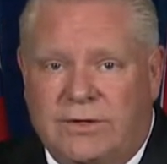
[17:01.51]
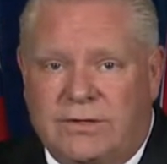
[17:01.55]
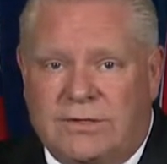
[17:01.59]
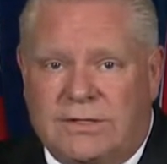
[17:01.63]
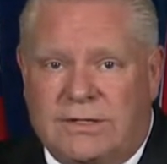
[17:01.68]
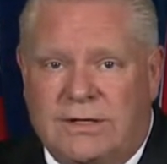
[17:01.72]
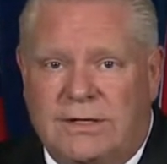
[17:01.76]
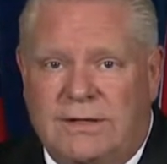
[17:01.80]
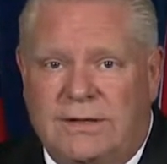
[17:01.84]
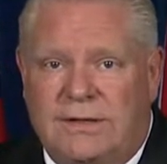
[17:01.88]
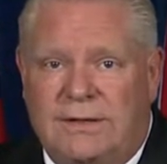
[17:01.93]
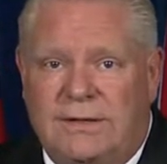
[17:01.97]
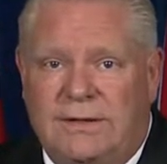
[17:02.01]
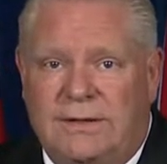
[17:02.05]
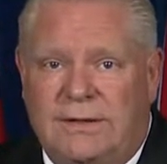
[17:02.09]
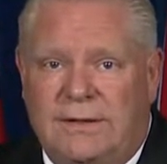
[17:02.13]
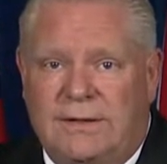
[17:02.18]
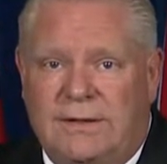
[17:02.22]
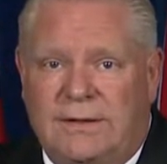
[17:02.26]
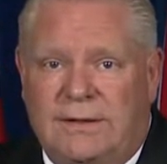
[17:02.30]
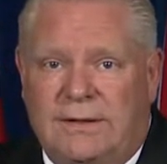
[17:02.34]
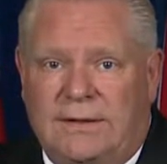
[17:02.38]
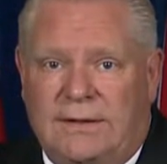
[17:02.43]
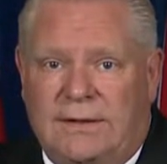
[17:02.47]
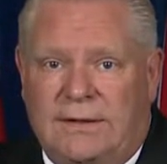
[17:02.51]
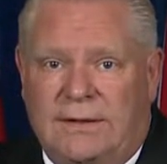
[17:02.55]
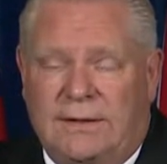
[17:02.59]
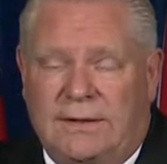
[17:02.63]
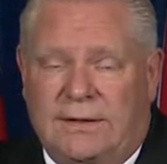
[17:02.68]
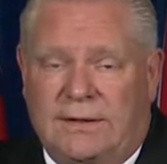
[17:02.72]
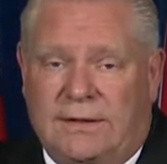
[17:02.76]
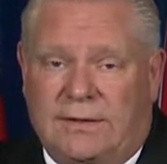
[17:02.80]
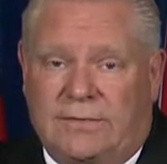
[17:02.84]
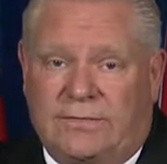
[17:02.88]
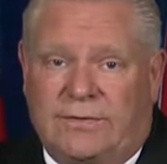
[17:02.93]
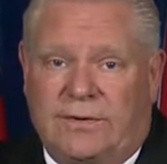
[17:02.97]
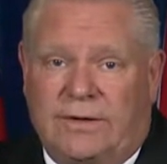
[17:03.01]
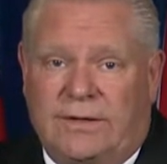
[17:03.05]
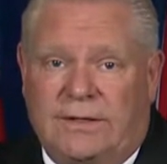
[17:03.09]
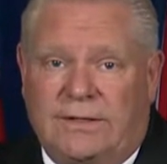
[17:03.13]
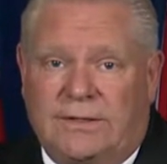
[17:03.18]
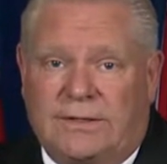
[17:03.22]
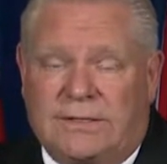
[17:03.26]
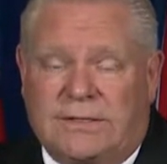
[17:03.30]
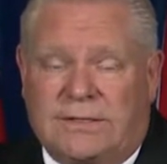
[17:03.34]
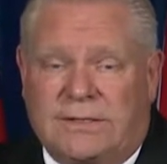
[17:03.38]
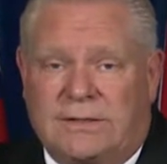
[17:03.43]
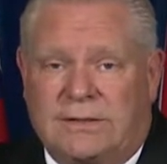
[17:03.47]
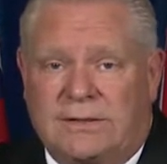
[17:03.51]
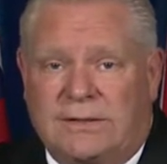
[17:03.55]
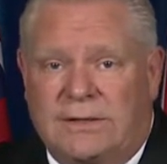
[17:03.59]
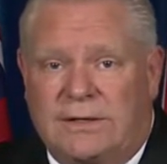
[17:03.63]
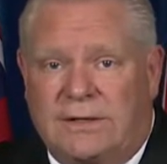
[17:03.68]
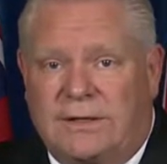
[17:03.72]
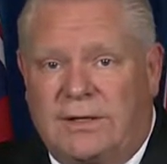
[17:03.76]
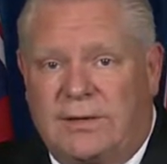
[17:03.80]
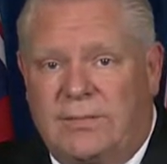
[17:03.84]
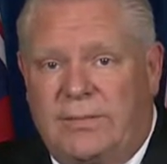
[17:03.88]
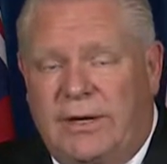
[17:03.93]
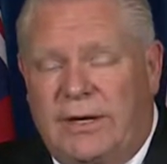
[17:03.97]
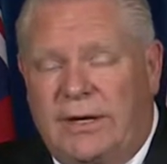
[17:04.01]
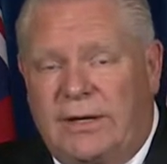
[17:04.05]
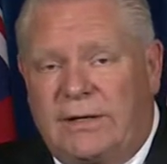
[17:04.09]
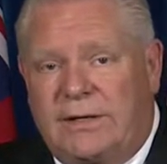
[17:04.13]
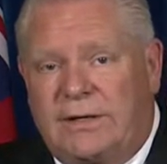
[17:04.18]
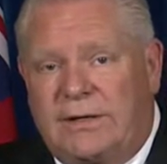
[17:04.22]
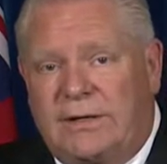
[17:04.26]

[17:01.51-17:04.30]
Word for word: used it. our friends in, in Quebec,